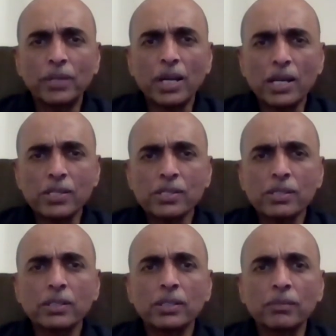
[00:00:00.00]
as
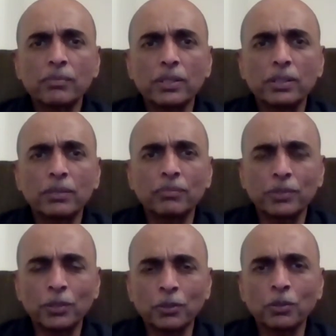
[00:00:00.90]

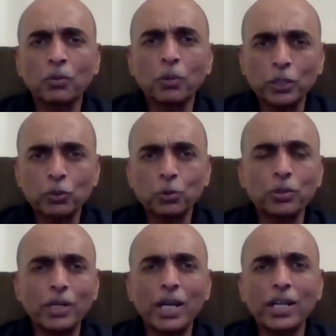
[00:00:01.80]
going through
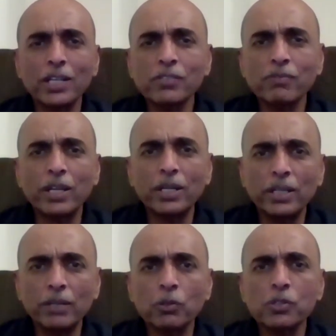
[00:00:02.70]
the ranks.
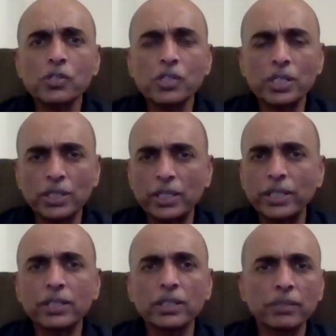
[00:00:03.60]
Finally, was a senior
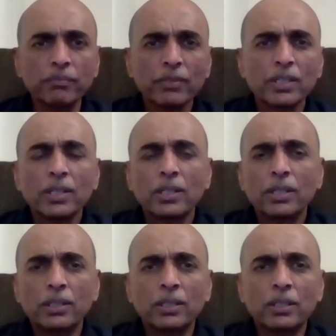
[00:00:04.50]
leader
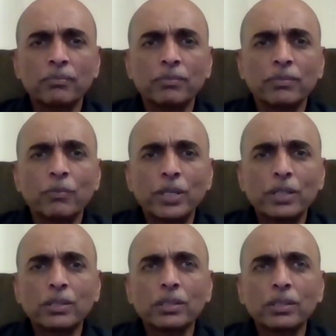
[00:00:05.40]

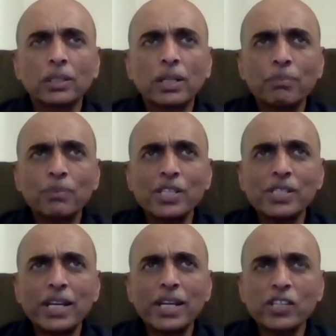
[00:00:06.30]
with companies
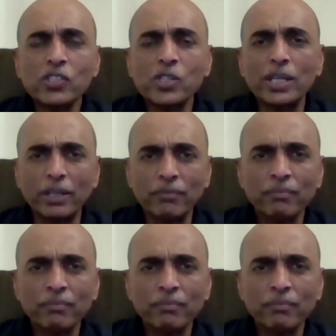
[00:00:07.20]
like HCL.